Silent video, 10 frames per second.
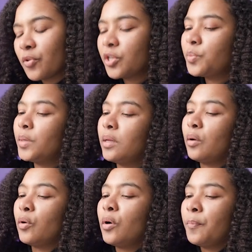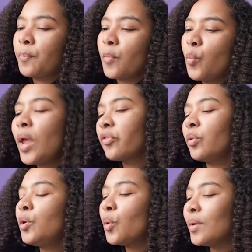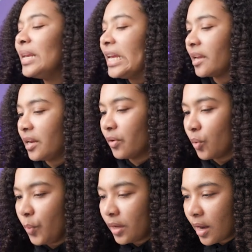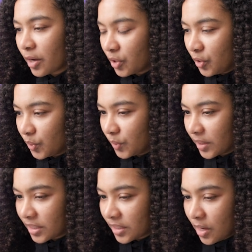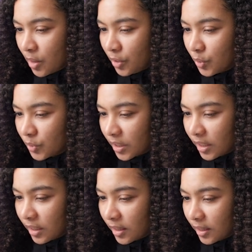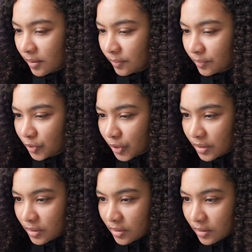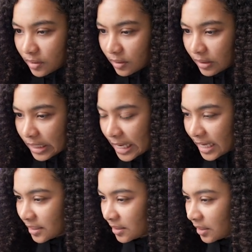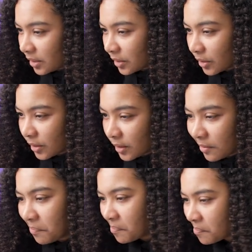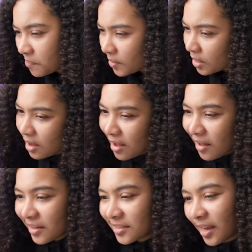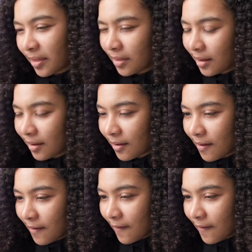we're just building, or we don't need a hero. We can actually do this using just a singular box, I think.